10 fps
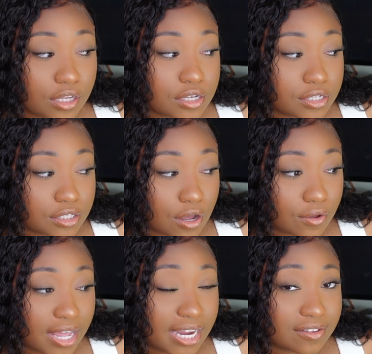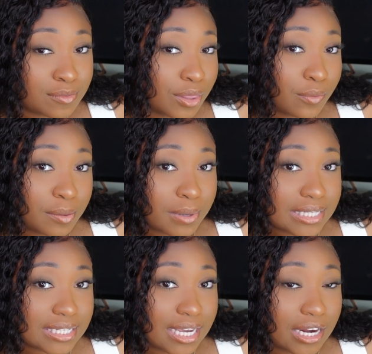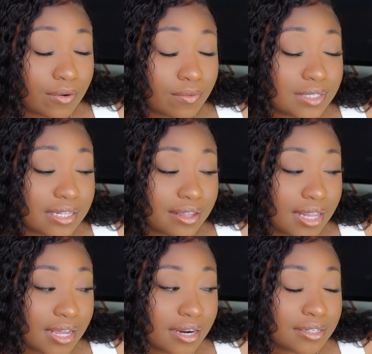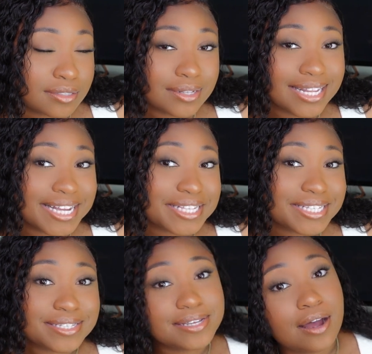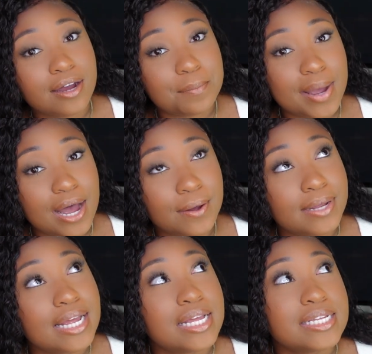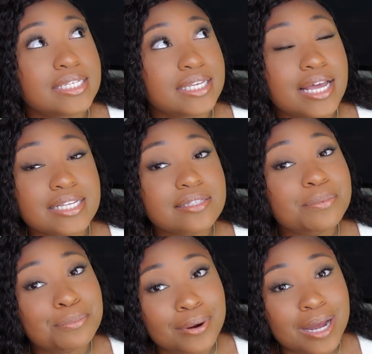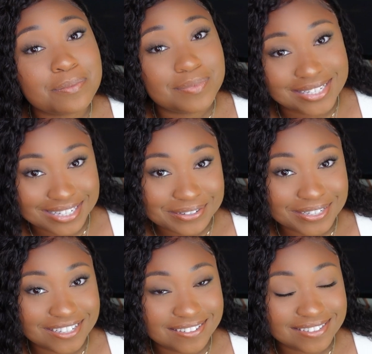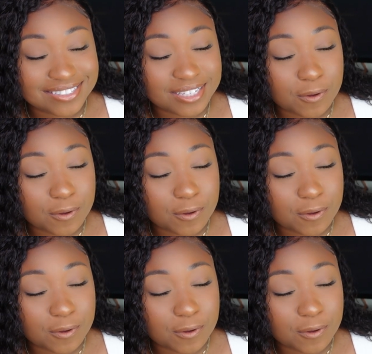So that gives me 3 months to get it together. So let's talk about test prep materials.